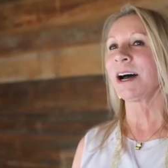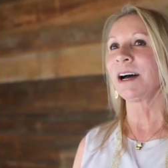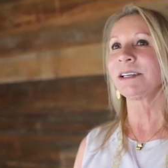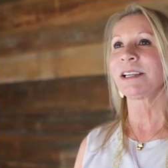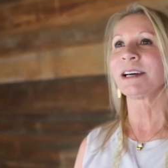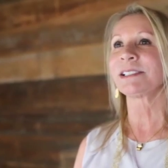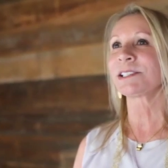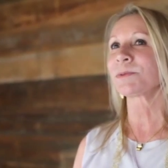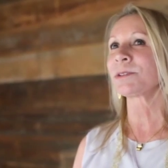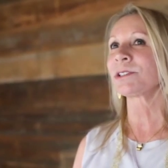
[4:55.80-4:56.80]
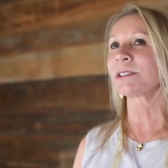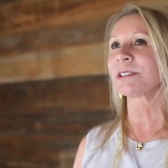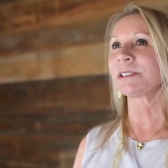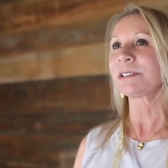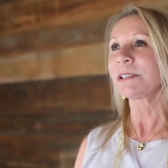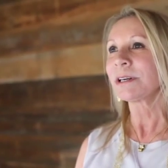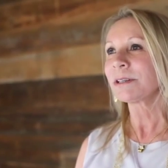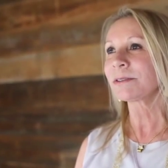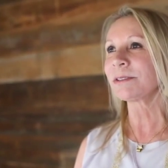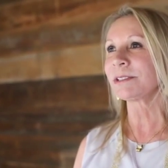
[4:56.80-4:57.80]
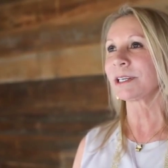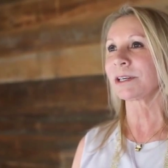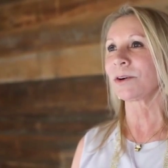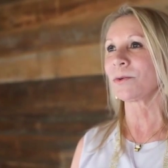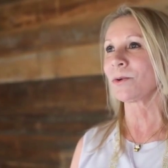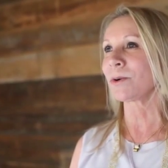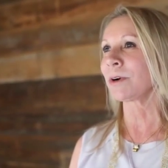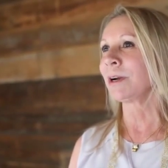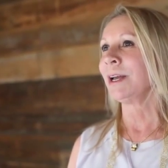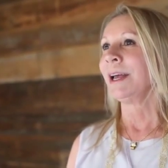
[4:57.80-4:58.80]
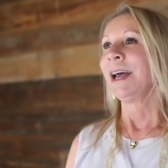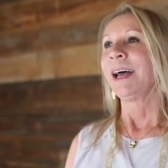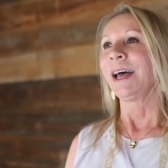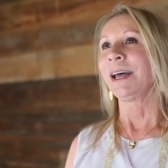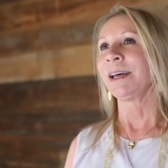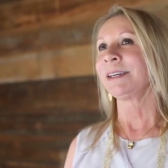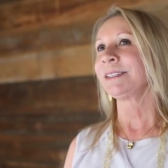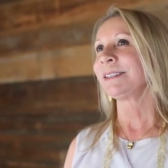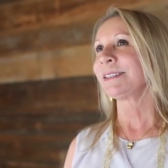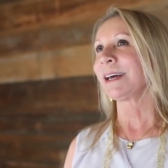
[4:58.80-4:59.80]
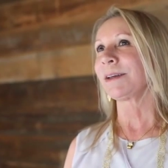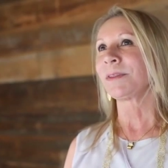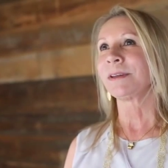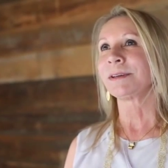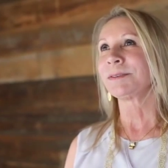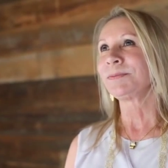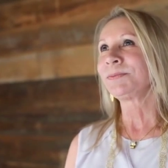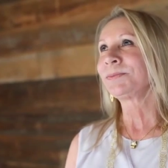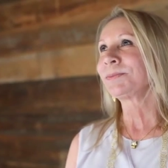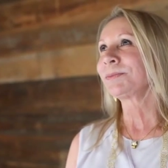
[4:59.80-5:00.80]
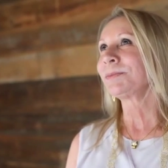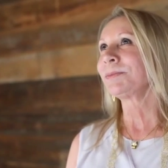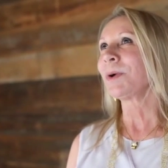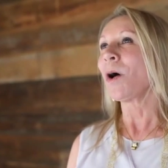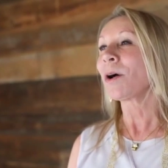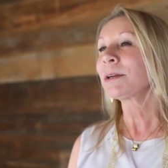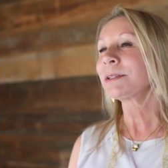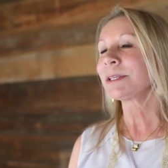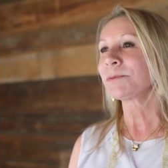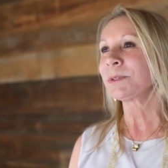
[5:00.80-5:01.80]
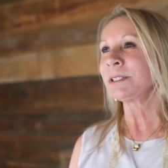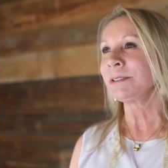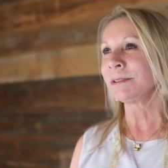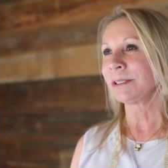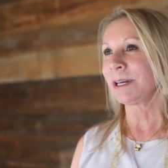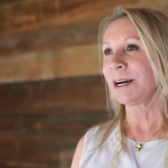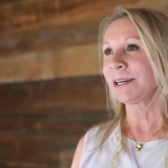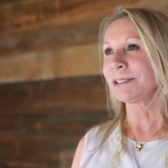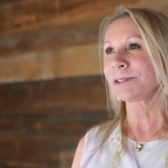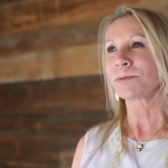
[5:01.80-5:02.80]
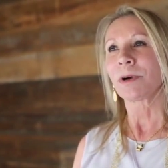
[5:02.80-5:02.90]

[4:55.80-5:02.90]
The highlights were just the total decor and the art that we utilize.